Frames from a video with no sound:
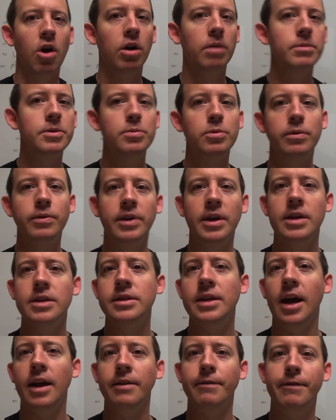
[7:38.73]
arms moving, he's
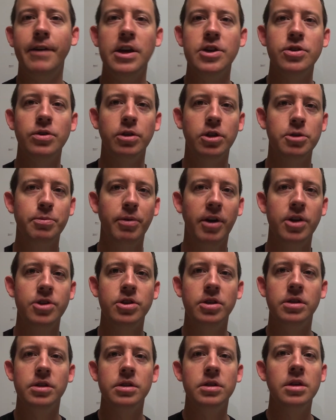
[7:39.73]
got facial
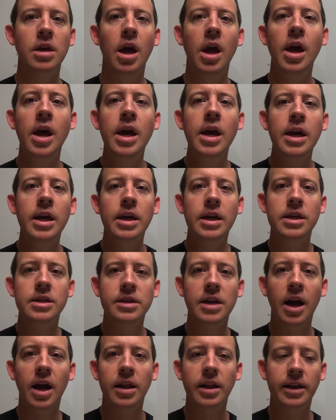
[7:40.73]
expressions,
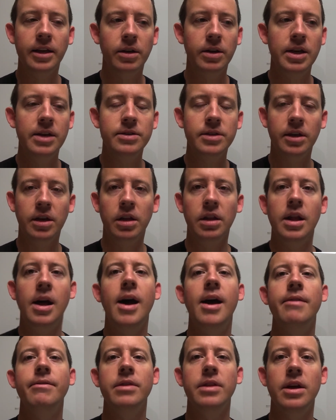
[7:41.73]
he's like
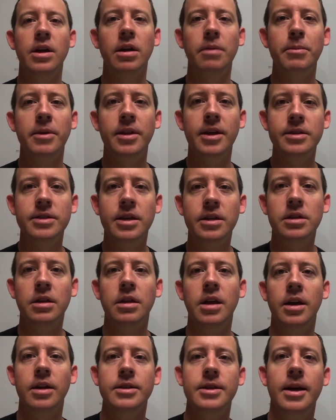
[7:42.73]
alive in there, I mean, that takes a
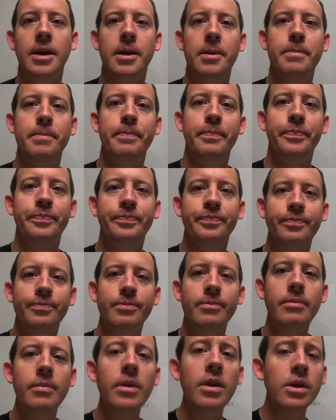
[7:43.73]
lot of time.
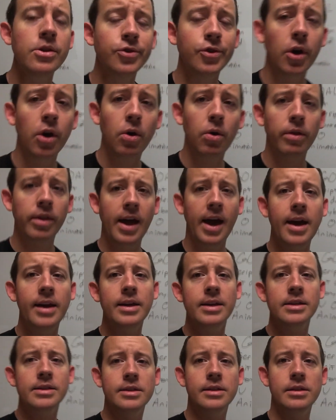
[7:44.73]
So that
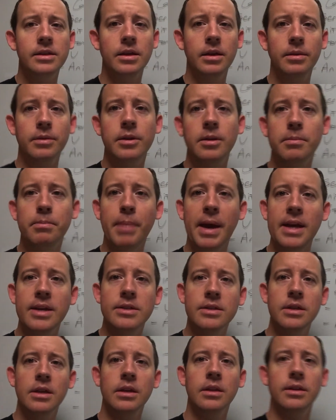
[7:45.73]
is the
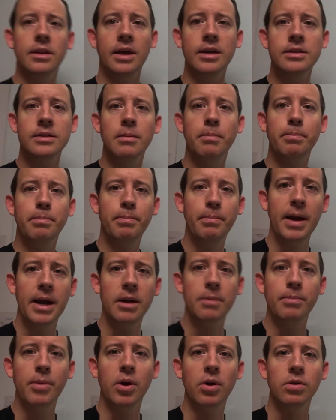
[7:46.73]

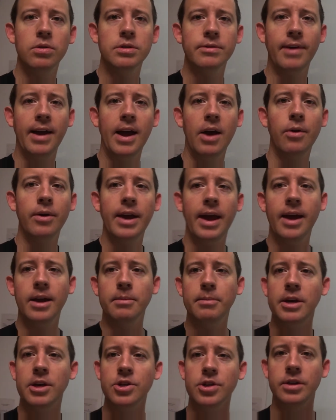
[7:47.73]
bare bones of how an
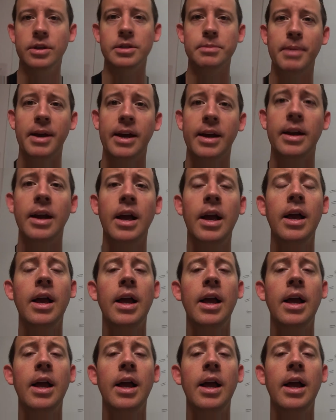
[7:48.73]
animation is made.